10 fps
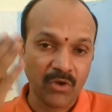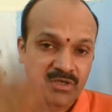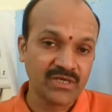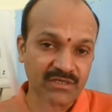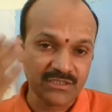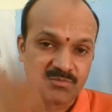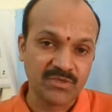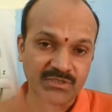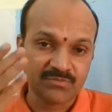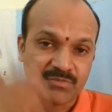particle
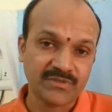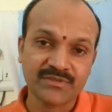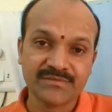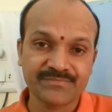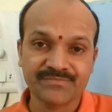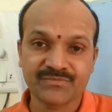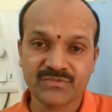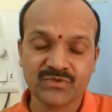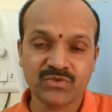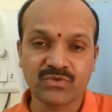displacement.
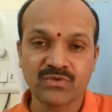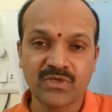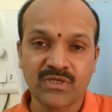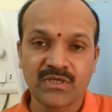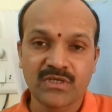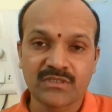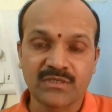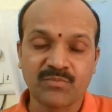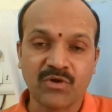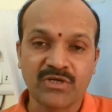So
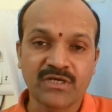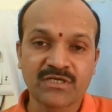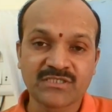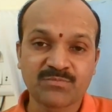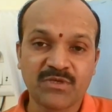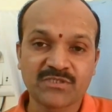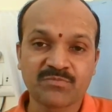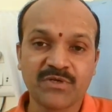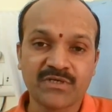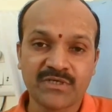that particle
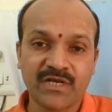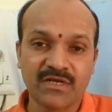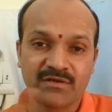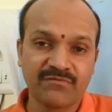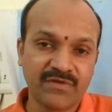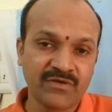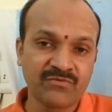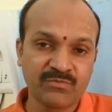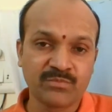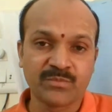displacement and wave
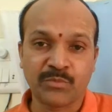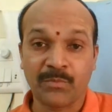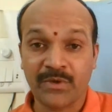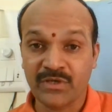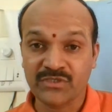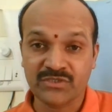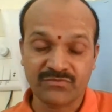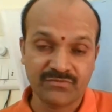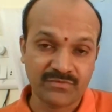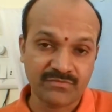
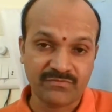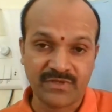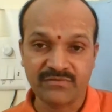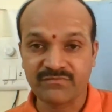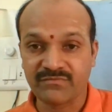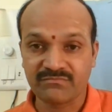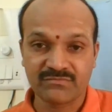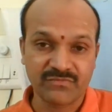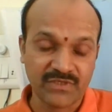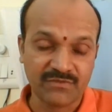propagation, wave
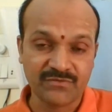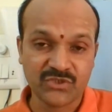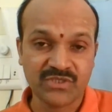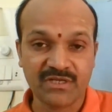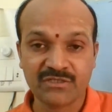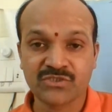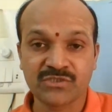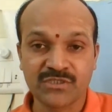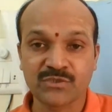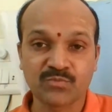in which
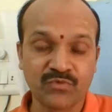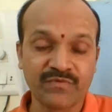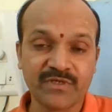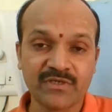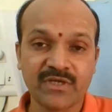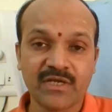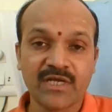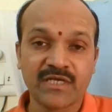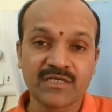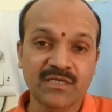direction it is moving
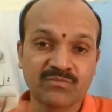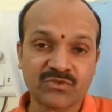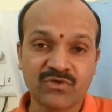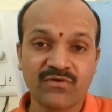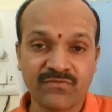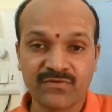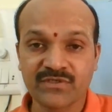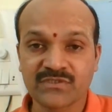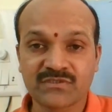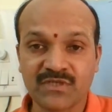in terms of
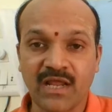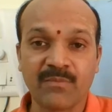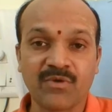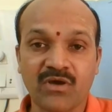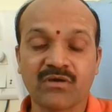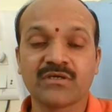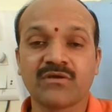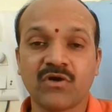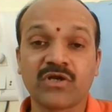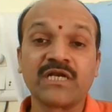its lambda
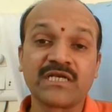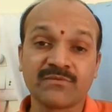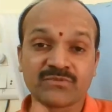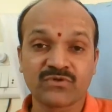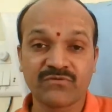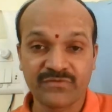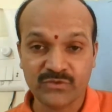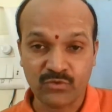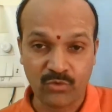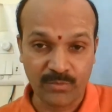or in terms of
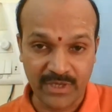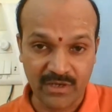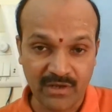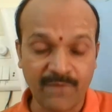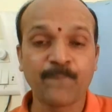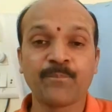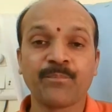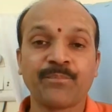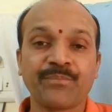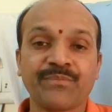its omega.
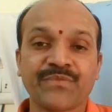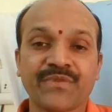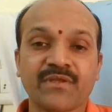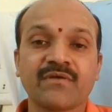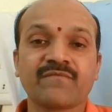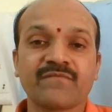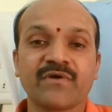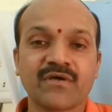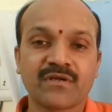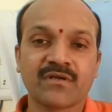
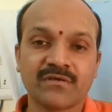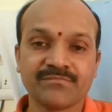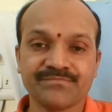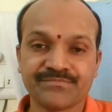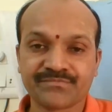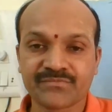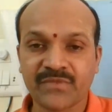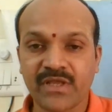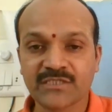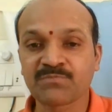We are
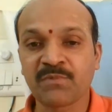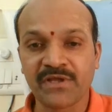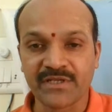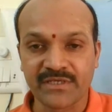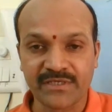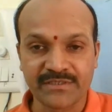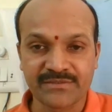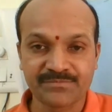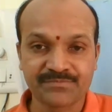explaining it.